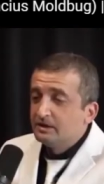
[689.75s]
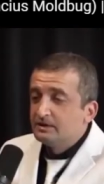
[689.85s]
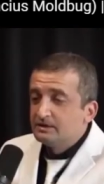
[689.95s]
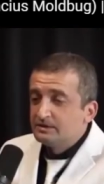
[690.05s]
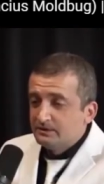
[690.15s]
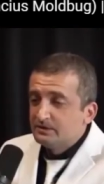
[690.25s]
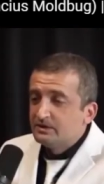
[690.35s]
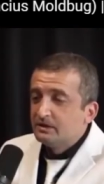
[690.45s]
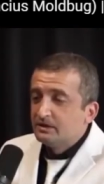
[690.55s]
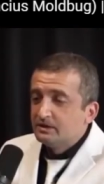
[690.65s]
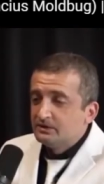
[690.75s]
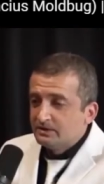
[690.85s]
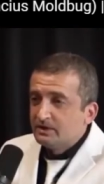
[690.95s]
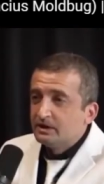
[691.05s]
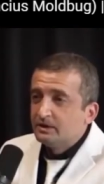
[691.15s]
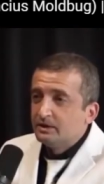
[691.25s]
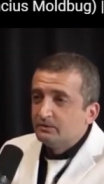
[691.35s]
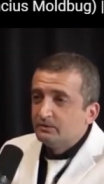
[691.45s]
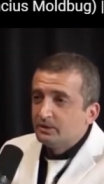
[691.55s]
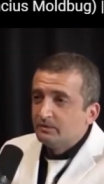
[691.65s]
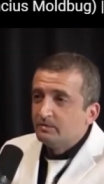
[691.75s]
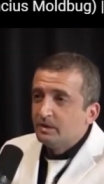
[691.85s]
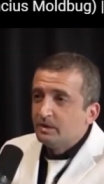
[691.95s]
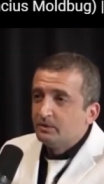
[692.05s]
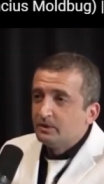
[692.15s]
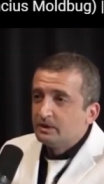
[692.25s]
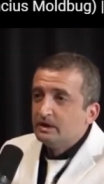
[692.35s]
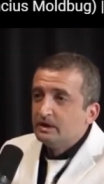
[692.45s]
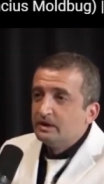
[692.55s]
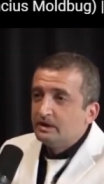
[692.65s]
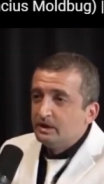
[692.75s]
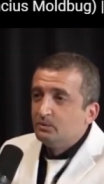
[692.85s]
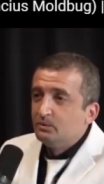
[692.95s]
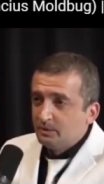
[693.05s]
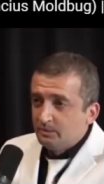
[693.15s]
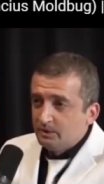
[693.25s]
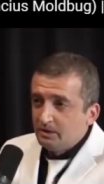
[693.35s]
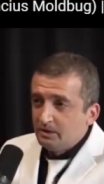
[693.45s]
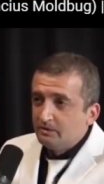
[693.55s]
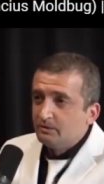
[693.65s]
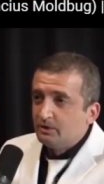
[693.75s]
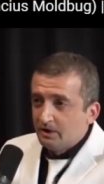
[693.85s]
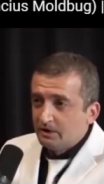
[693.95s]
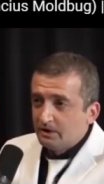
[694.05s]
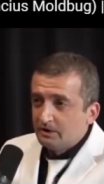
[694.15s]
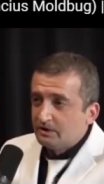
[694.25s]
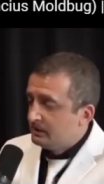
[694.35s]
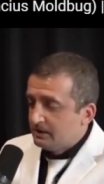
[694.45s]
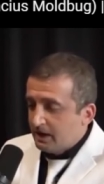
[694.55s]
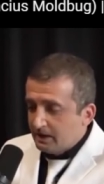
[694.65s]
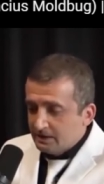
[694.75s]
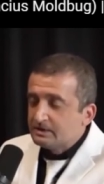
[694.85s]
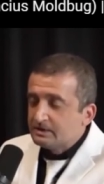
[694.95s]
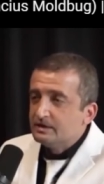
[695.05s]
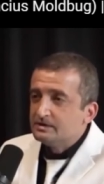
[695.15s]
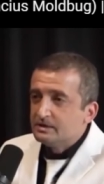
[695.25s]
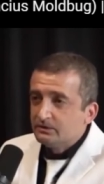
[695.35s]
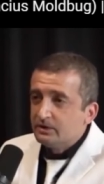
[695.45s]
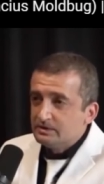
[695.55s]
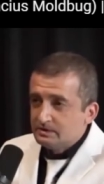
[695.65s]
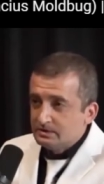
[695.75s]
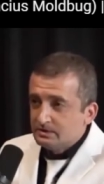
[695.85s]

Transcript: and Steve Sailer, uh, Jared Taylor interviewed him for my book. He would be regarded in any sense as a racist.